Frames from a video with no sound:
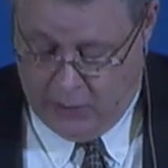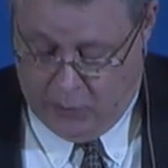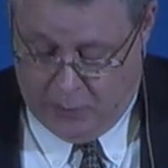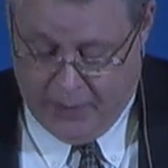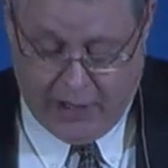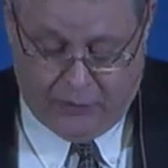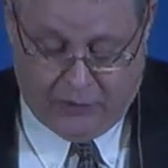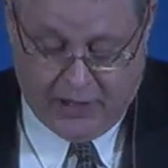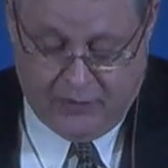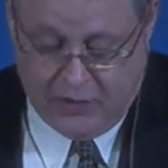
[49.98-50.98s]
we'll be careful
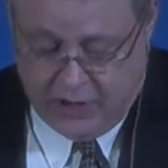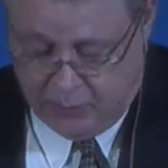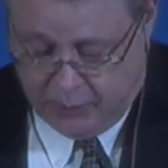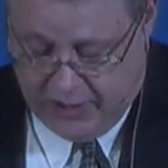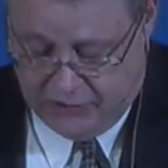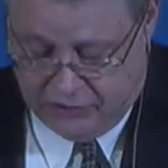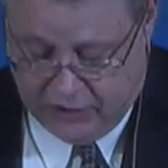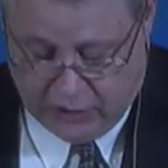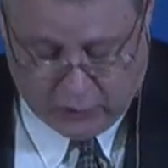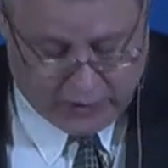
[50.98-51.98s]
to give you all the praise and the
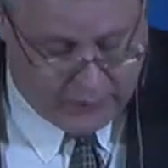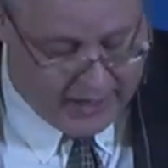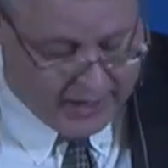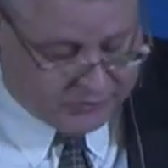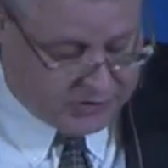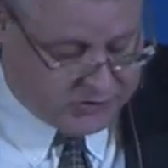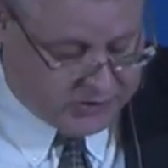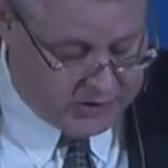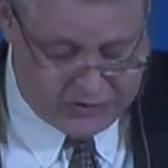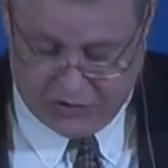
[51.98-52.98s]
glory. We ask these
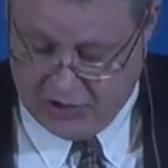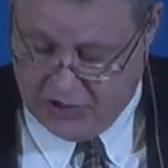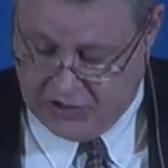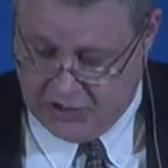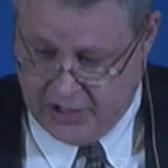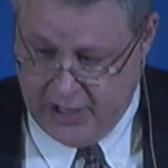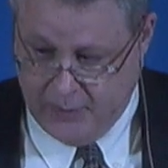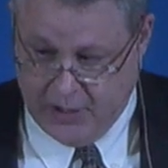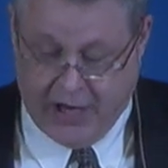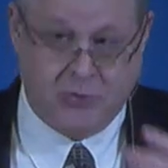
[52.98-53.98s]
things in Jesus' name.
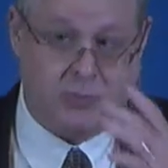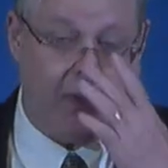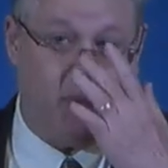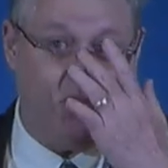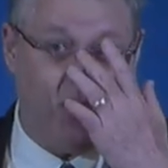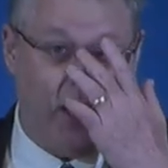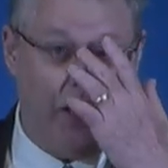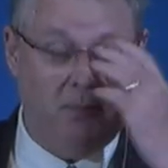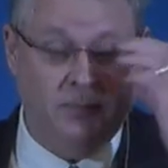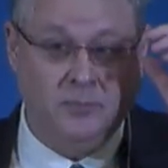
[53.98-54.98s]
And God's people
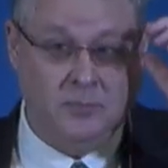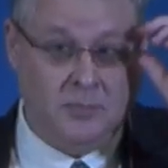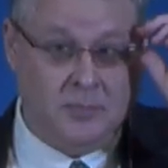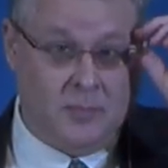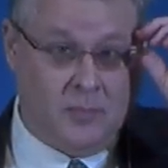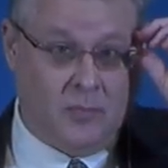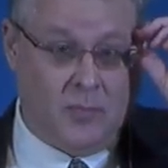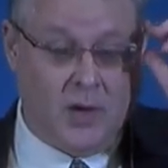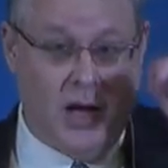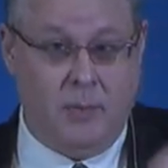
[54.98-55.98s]
said,
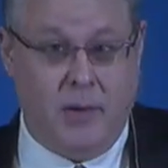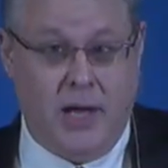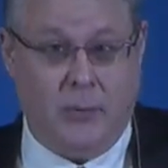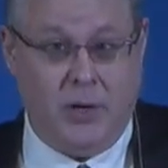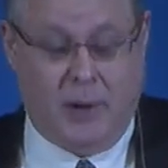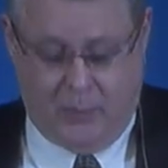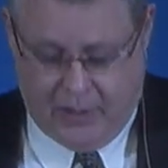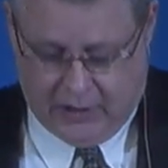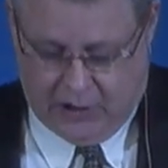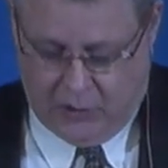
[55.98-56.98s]
Amen. Amen. Well, you might want
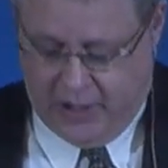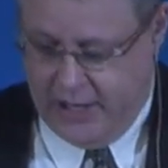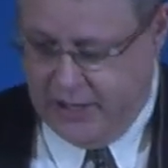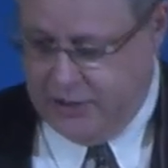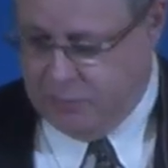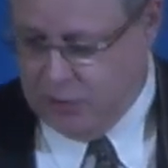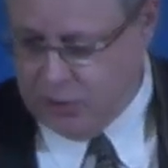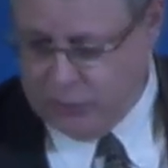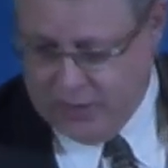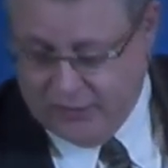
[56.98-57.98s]
to locate the book
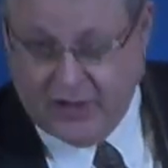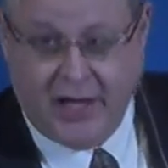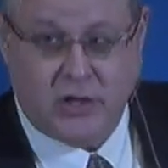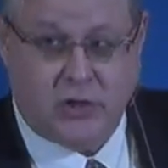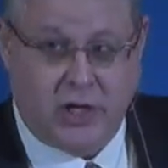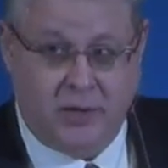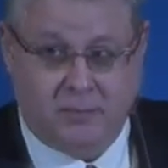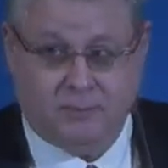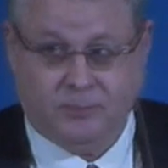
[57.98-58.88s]
of Revelation